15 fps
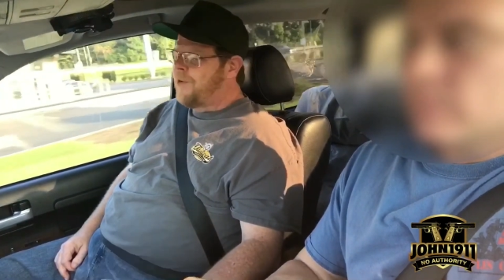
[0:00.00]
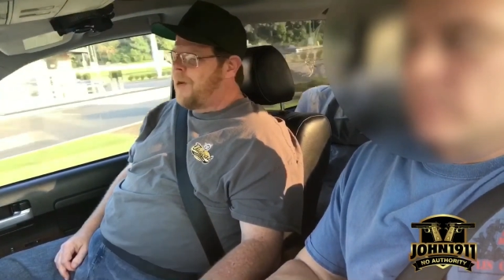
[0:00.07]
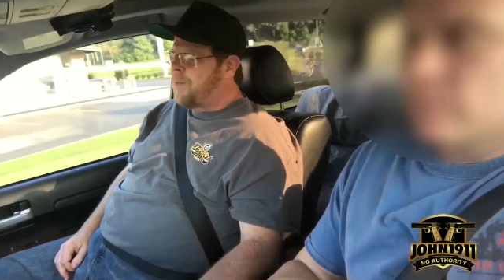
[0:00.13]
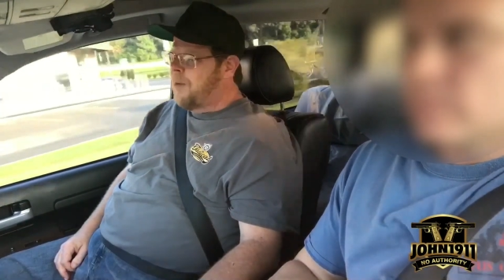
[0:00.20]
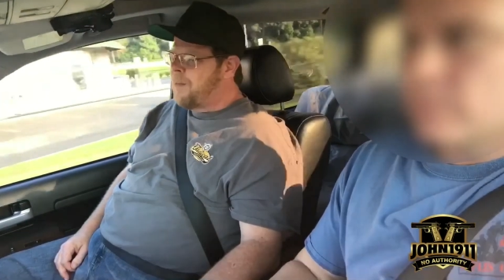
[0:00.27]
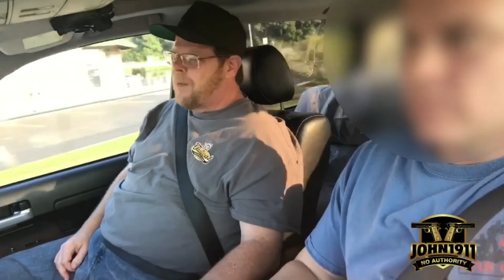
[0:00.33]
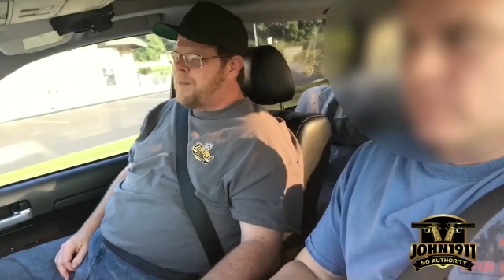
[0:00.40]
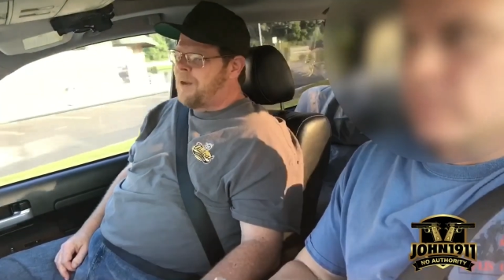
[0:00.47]

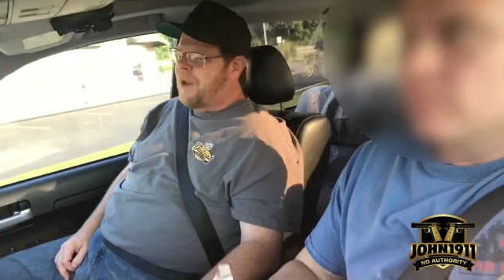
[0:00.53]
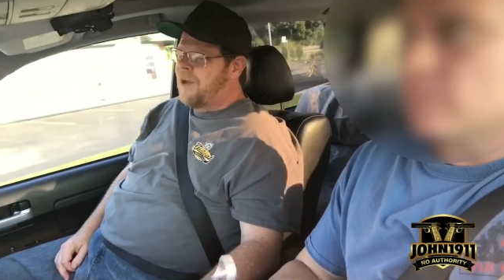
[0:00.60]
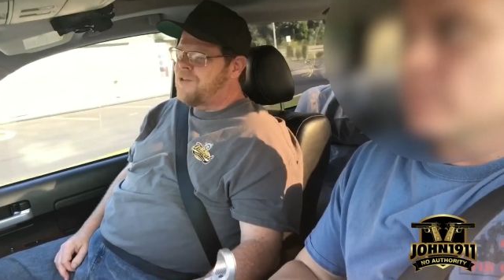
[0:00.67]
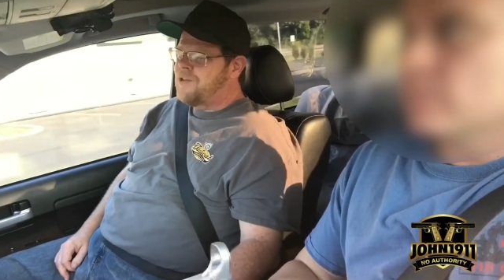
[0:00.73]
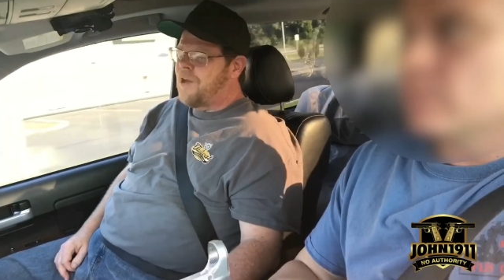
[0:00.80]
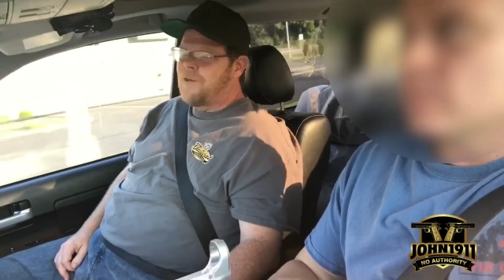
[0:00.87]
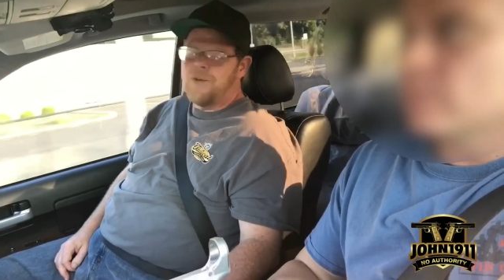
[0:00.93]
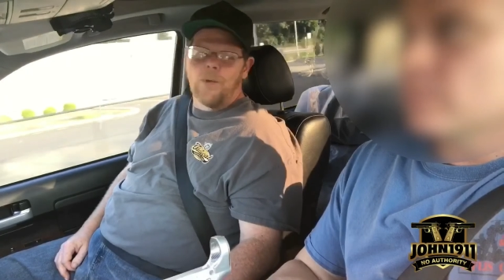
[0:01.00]
number, but
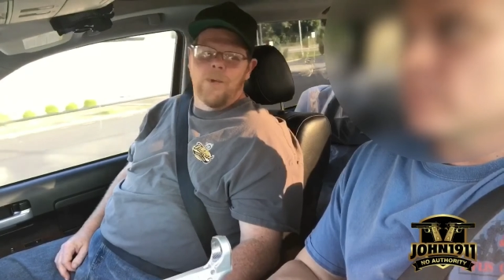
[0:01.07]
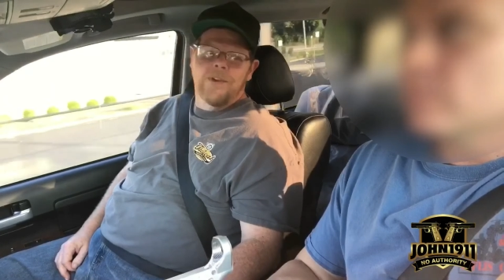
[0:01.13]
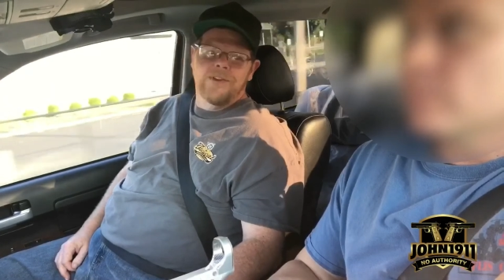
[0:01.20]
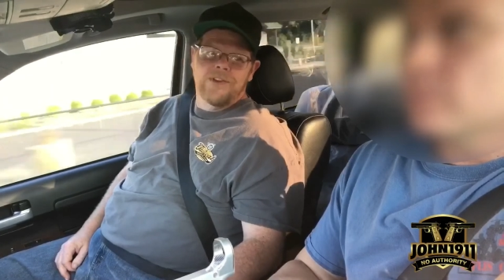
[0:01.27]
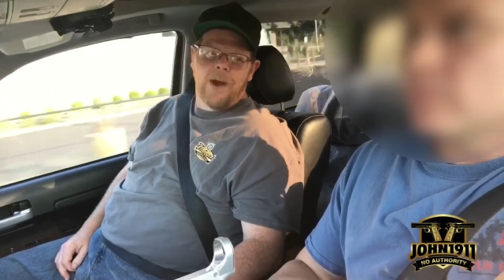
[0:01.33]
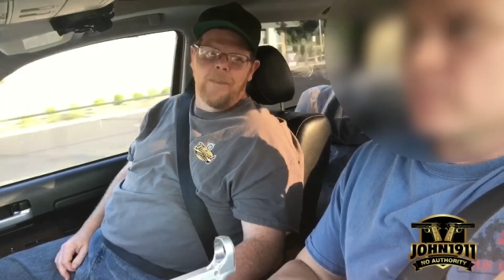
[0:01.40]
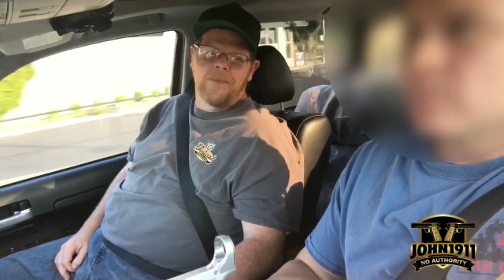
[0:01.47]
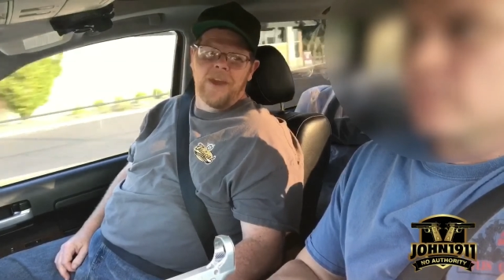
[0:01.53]
because they're doing
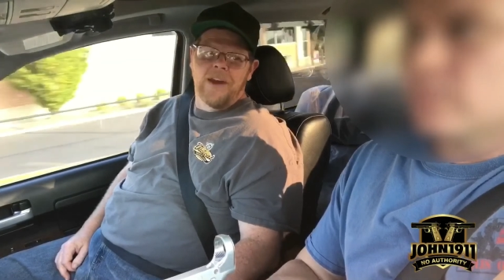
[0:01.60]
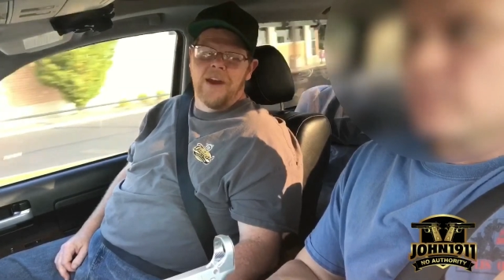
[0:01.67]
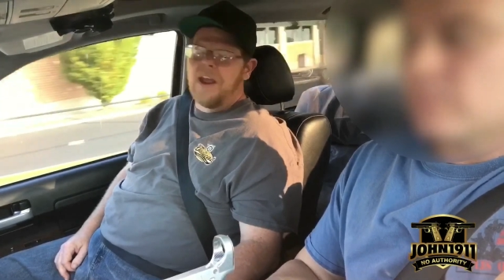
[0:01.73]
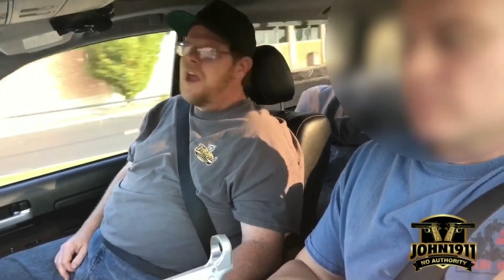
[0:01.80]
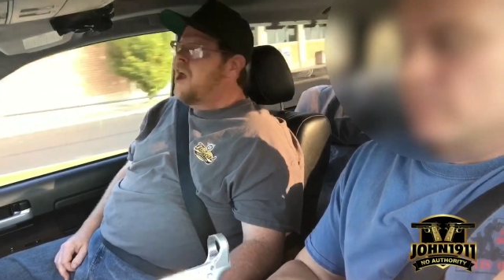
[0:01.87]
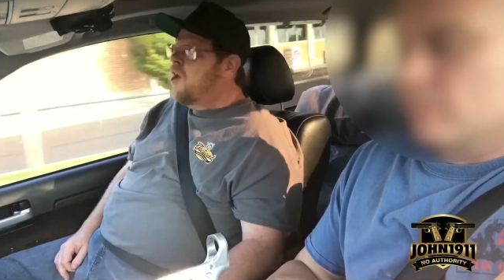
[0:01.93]
something